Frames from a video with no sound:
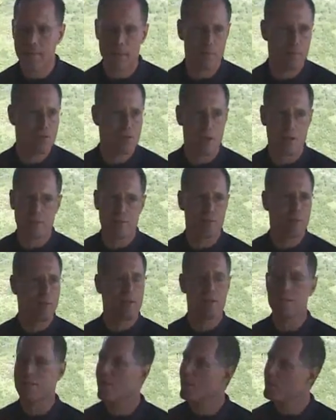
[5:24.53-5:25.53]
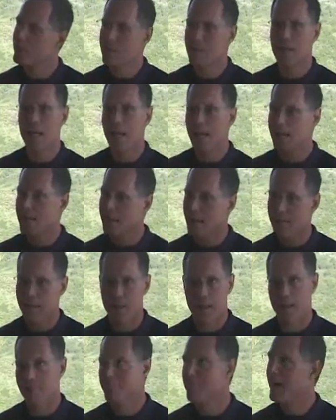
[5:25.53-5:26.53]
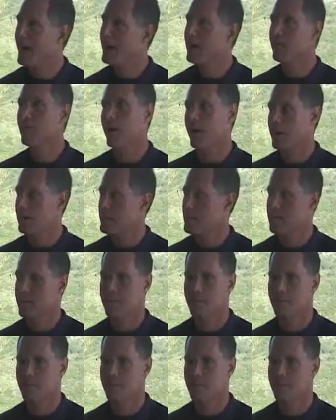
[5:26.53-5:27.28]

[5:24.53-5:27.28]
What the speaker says: They've just finished OT8 and they have migraines.